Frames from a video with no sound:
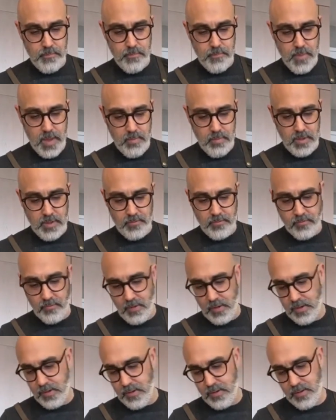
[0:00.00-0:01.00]
maybe this
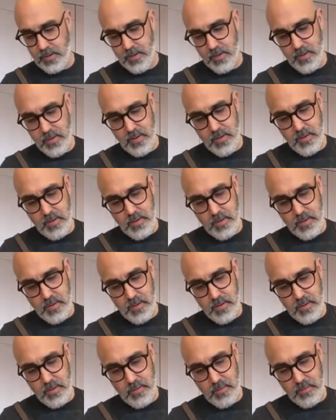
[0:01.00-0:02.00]
drink
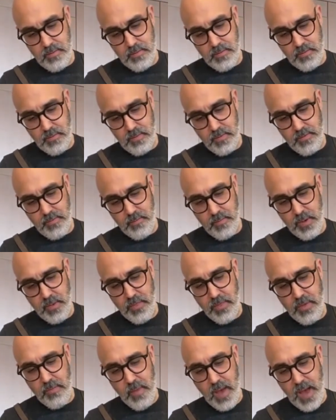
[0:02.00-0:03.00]
is a bit
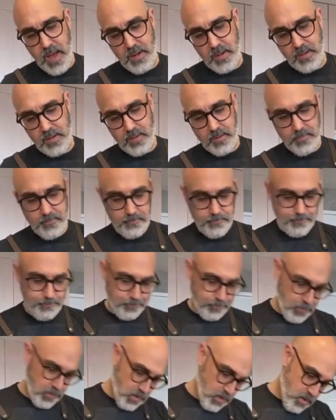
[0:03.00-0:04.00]
thematic,
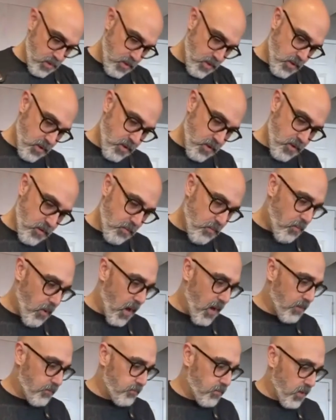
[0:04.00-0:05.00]

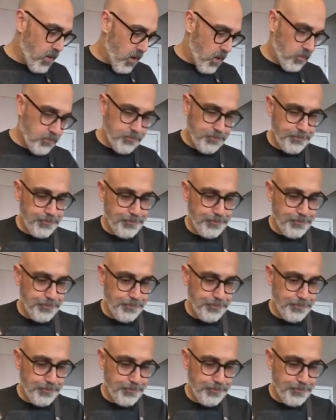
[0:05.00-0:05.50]
but you know.